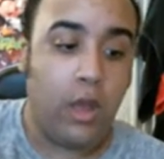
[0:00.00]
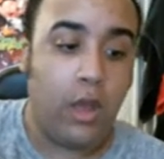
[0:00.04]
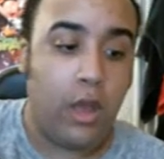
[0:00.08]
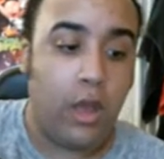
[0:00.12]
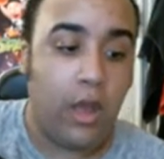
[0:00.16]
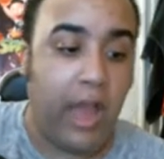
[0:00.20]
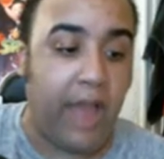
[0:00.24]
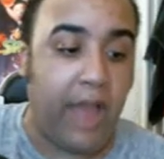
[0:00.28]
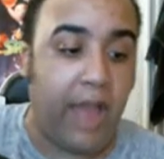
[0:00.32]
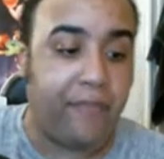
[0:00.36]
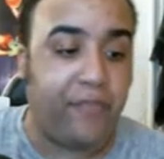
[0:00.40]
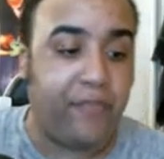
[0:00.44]

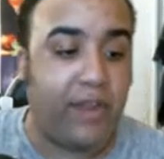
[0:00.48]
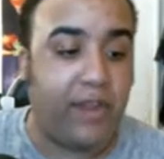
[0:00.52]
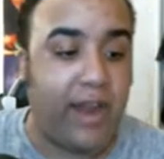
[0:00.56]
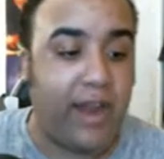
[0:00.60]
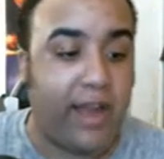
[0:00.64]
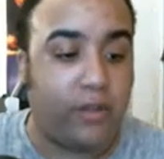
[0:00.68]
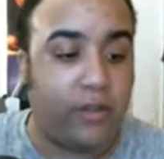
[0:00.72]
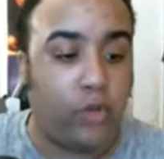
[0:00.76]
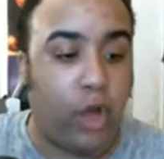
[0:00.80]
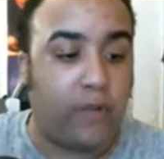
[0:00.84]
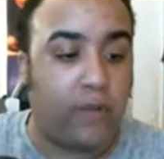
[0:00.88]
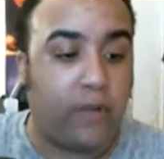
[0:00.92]
After
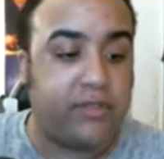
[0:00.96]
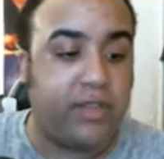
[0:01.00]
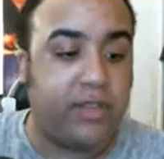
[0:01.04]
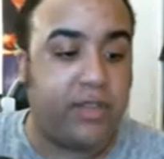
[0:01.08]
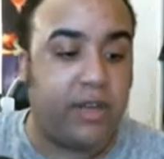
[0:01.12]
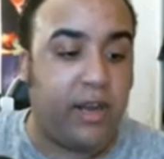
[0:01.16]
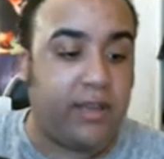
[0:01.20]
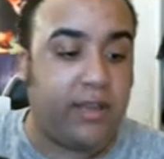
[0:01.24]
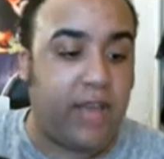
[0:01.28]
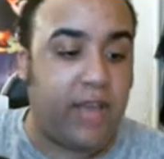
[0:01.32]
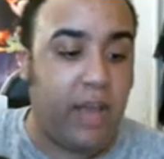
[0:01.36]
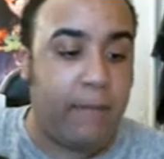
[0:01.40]
that, Dolph
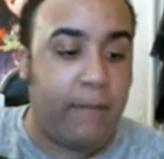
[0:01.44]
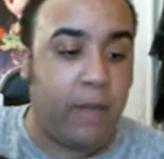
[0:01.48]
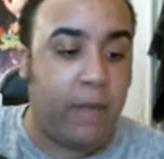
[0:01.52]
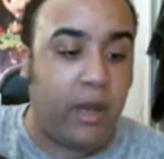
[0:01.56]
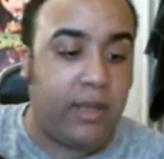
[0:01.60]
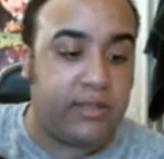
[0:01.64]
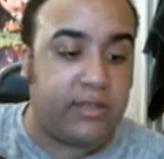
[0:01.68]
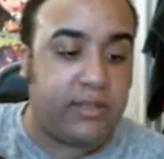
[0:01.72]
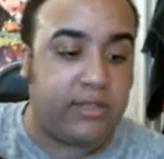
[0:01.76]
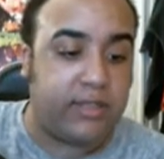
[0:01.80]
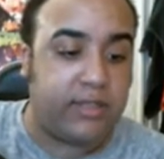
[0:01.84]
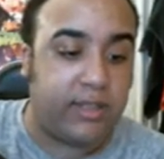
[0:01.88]
Ziggler came out
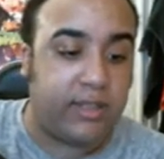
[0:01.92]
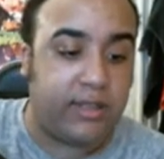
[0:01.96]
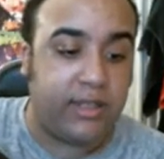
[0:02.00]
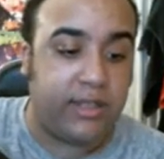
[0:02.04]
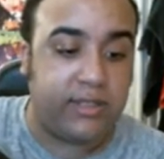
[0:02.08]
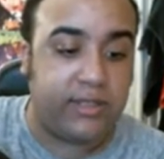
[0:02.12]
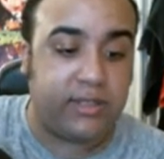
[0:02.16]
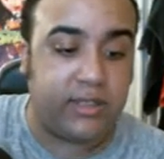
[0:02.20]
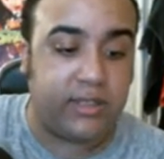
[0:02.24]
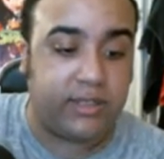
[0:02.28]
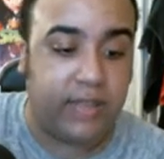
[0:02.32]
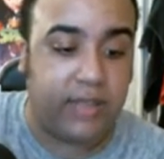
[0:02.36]
and said this
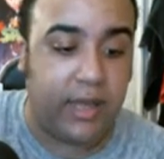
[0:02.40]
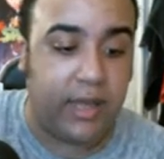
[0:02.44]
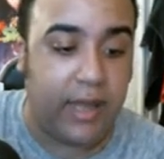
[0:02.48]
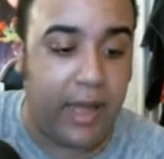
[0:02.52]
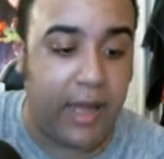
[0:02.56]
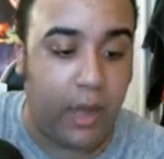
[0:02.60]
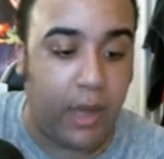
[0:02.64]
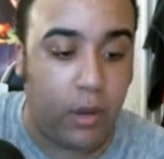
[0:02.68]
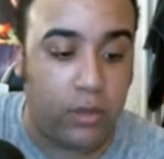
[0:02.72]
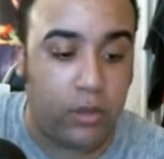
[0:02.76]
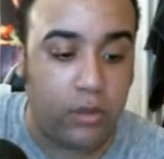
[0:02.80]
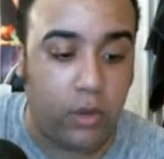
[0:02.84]
is not
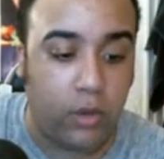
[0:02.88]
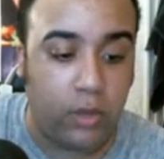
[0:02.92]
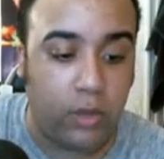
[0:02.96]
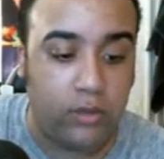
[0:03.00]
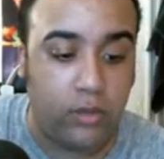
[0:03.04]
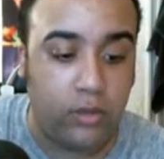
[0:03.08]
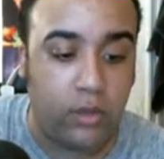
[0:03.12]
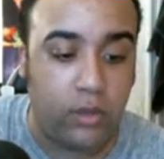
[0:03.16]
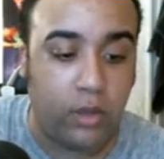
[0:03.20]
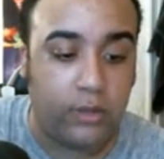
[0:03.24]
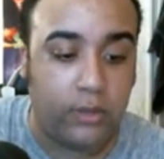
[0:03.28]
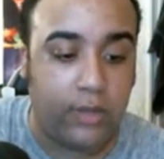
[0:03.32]
how it's going to
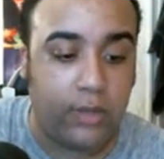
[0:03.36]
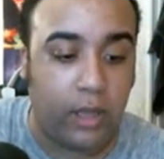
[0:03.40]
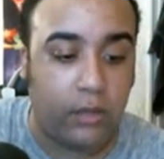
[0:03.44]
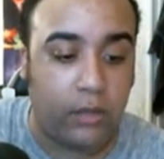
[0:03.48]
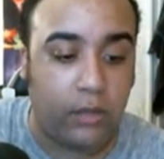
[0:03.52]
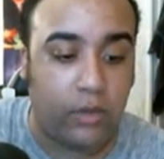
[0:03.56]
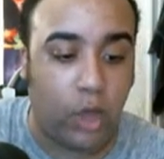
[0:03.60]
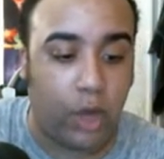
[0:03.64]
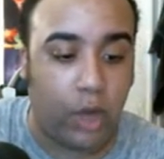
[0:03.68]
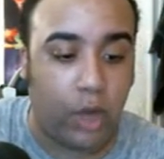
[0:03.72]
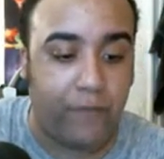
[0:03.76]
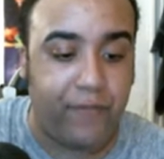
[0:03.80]
go down.
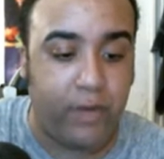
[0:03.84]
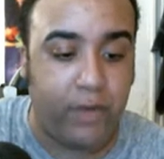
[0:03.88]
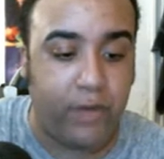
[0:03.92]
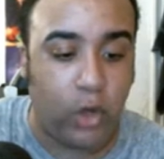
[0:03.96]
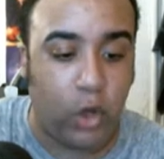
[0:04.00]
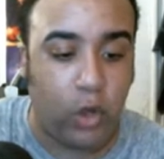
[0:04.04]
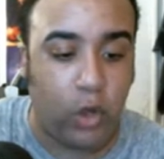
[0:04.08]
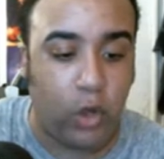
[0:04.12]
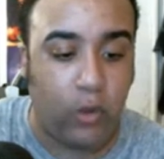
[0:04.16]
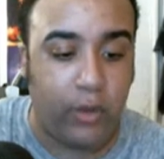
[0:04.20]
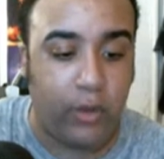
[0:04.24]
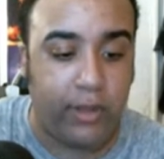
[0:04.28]
Dolph and
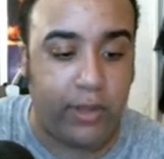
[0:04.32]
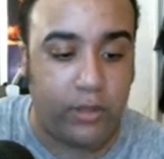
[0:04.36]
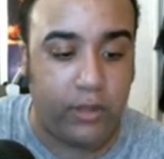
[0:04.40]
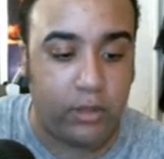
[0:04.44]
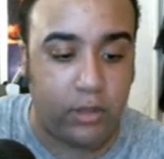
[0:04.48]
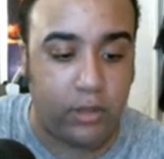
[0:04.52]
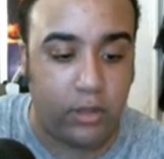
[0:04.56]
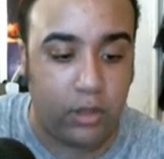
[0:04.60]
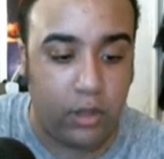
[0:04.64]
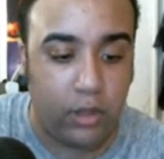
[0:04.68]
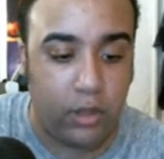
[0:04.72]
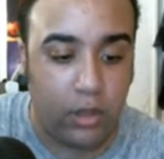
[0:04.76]

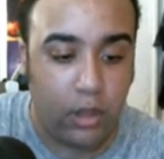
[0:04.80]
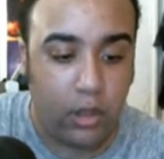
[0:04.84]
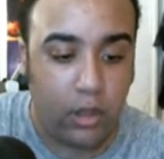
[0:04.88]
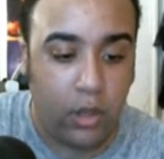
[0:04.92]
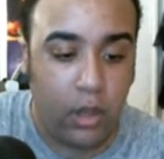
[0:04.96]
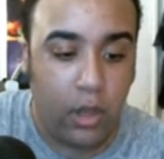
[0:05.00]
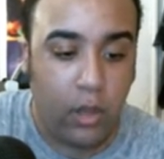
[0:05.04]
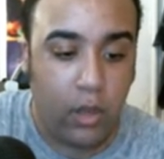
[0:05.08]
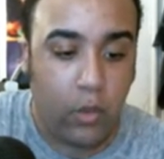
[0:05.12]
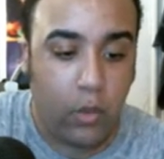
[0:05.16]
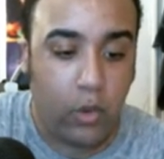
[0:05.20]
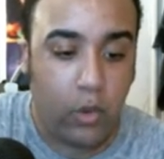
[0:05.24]
Owens
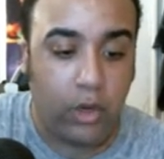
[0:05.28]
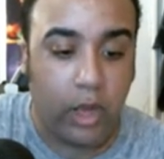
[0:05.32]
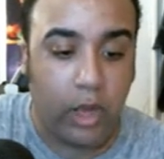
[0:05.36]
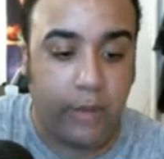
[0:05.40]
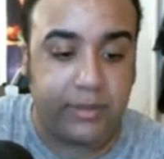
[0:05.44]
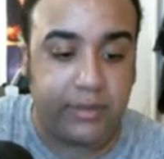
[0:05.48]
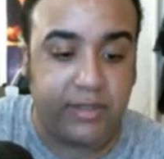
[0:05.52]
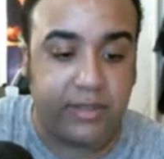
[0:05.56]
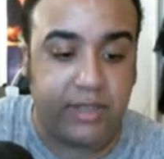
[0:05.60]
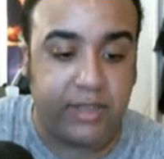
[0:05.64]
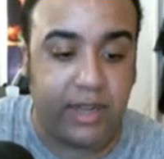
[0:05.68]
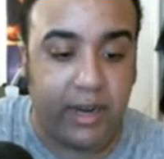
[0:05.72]
were
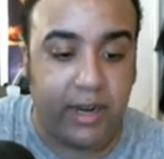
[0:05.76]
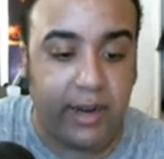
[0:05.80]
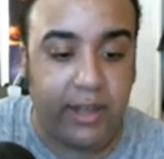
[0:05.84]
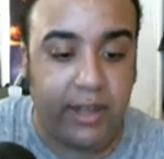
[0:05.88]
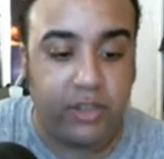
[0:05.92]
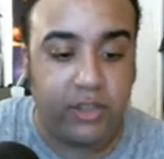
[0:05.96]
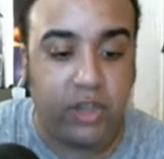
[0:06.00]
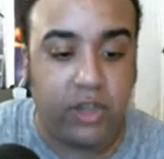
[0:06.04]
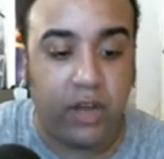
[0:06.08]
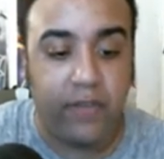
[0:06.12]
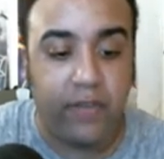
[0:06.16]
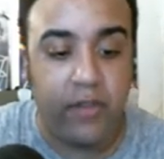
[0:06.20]
upset at each
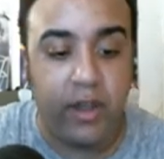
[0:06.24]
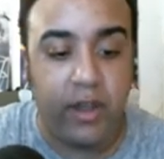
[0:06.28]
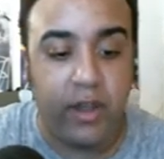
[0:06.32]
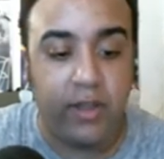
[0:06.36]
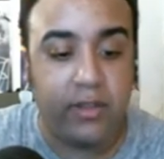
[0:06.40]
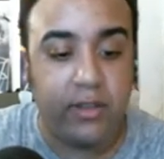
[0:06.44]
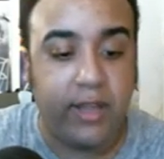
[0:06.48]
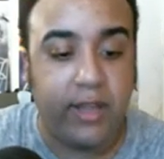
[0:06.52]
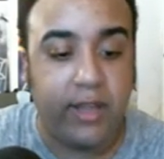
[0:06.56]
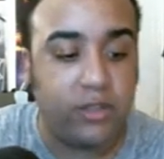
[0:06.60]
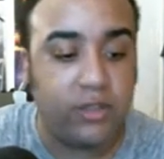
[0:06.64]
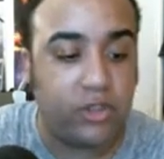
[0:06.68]
other, and
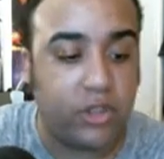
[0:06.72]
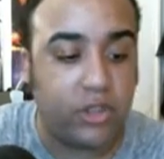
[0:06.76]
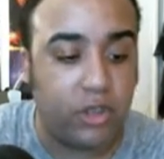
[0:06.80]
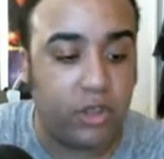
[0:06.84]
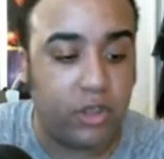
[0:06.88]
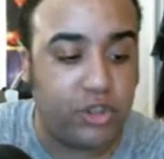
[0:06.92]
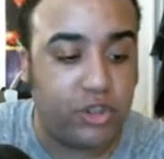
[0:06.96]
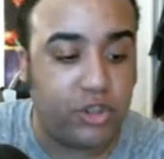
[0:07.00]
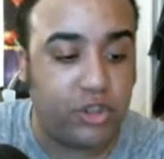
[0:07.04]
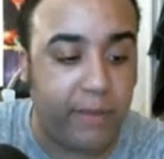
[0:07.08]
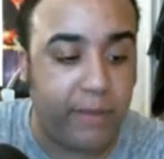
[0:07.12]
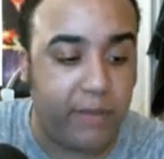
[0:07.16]
then so
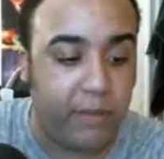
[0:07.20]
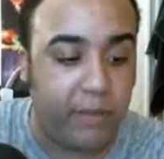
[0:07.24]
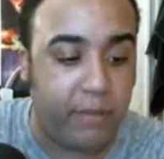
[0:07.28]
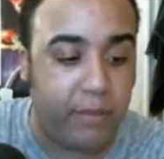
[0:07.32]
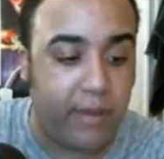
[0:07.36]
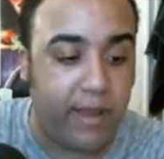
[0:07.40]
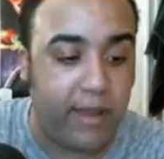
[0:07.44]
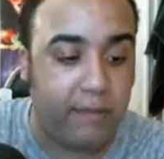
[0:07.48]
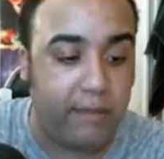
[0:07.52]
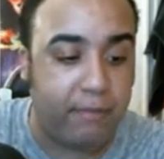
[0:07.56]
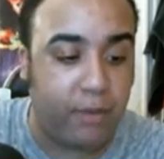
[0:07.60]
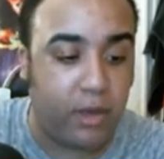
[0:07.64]
Shane
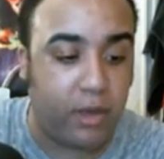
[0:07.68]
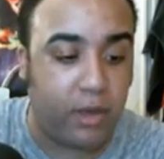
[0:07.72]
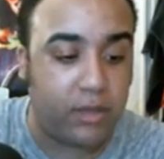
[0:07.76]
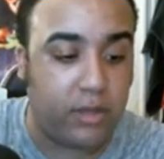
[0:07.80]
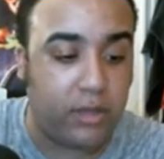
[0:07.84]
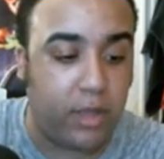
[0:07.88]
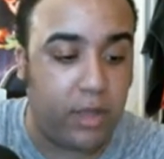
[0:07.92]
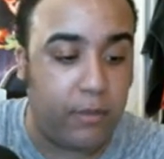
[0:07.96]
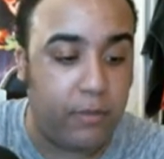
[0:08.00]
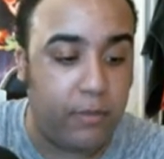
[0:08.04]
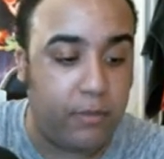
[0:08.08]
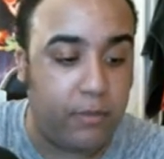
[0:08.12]
McMahon booked
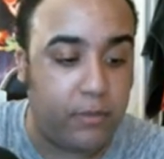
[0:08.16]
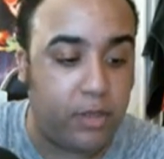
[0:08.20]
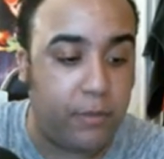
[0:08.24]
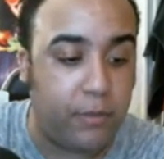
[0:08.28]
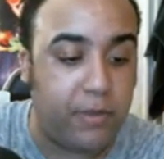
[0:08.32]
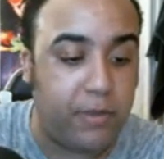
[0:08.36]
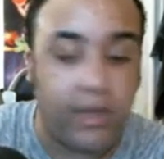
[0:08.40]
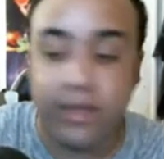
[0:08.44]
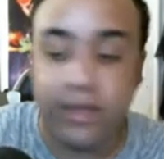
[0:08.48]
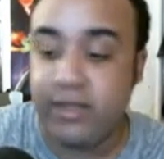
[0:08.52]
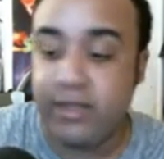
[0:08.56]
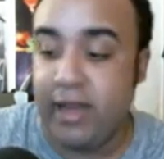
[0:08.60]
them to be
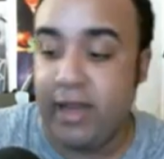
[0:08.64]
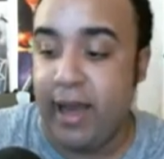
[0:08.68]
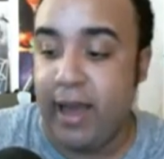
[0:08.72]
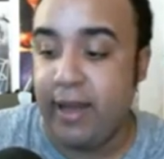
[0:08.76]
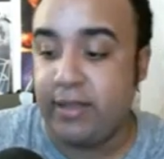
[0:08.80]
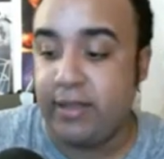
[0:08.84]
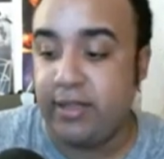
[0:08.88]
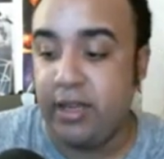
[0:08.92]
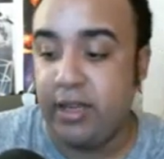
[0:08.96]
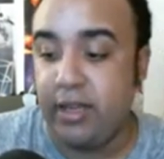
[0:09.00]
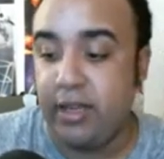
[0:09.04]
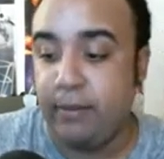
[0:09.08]
a tag
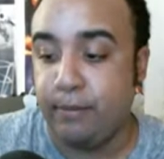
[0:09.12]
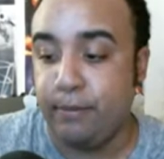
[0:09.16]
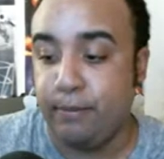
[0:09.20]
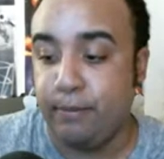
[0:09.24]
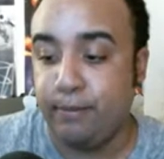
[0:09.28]
team.